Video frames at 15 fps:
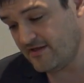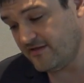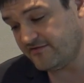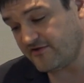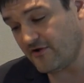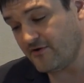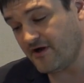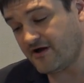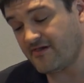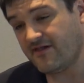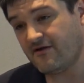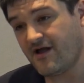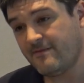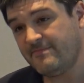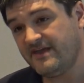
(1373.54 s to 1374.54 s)
So a
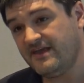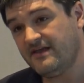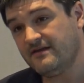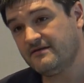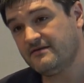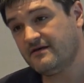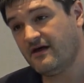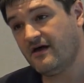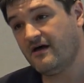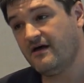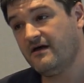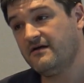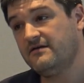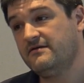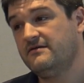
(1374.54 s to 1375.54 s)
clear IP
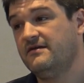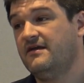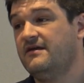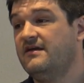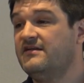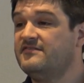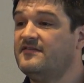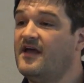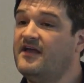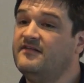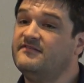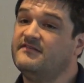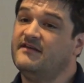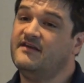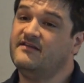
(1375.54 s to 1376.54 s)
is
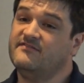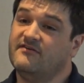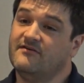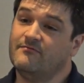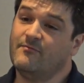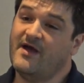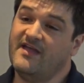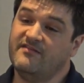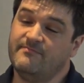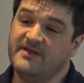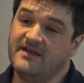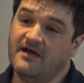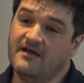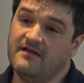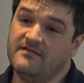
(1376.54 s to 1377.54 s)
nice in certain ways
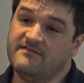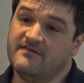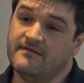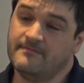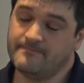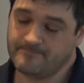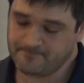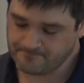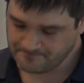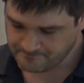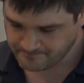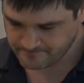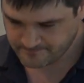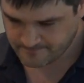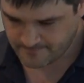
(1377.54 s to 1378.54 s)
because
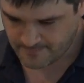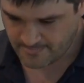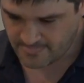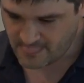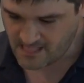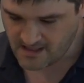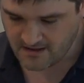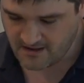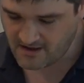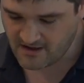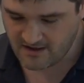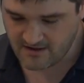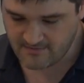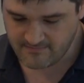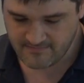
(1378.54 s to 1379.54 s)

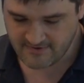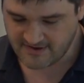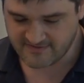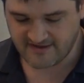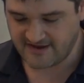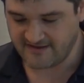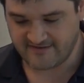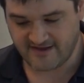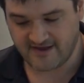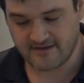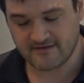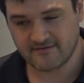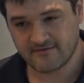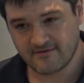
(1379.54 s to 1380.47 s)
it's easy.